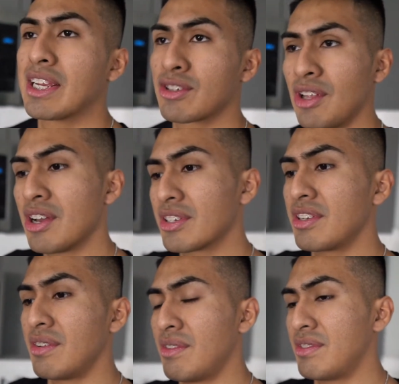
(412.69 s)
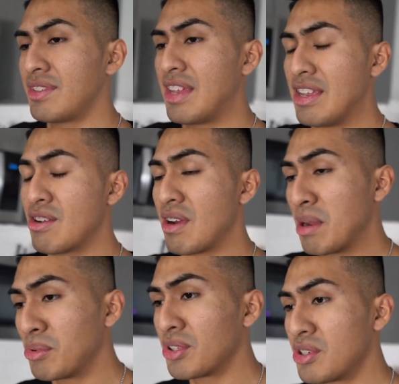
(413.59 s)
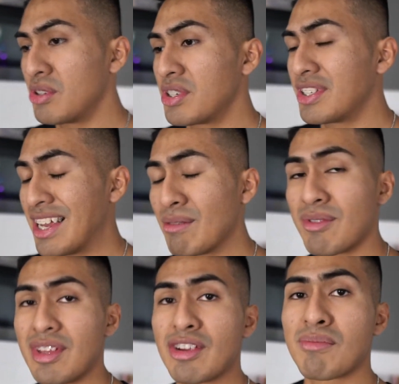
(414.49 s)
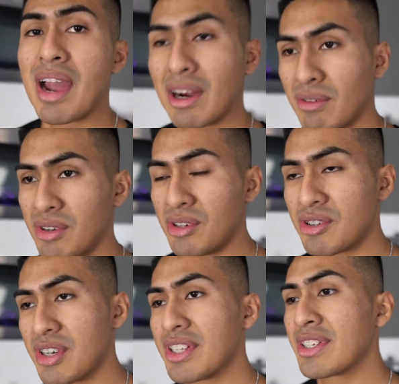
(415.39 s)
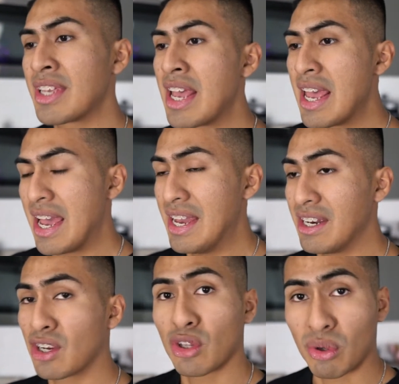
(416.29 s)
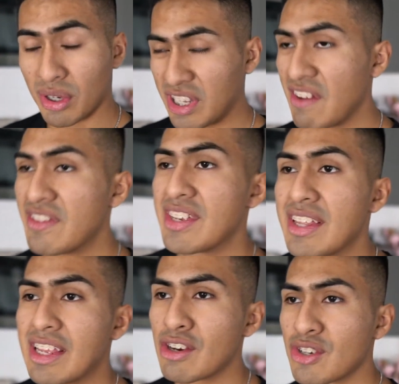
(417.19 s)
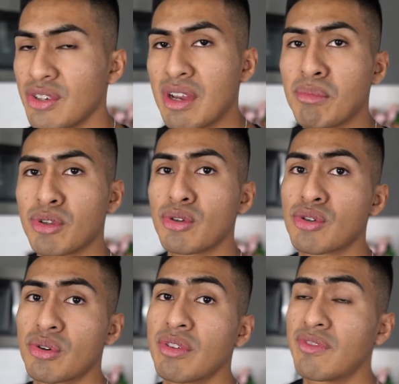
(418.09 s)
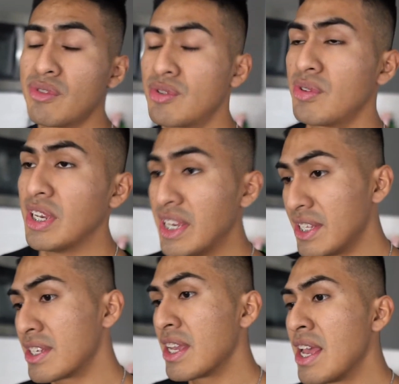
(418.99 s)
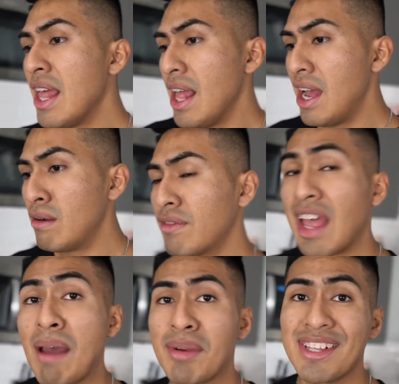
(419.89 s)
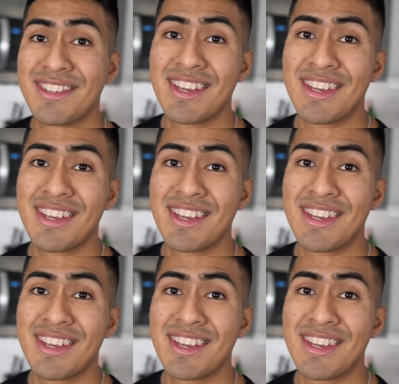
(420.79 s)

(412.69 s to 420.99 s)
As long as you're able to stay within your macronutrients in a caloric deficit, then you're still able to enjoy the foods you eat. With that being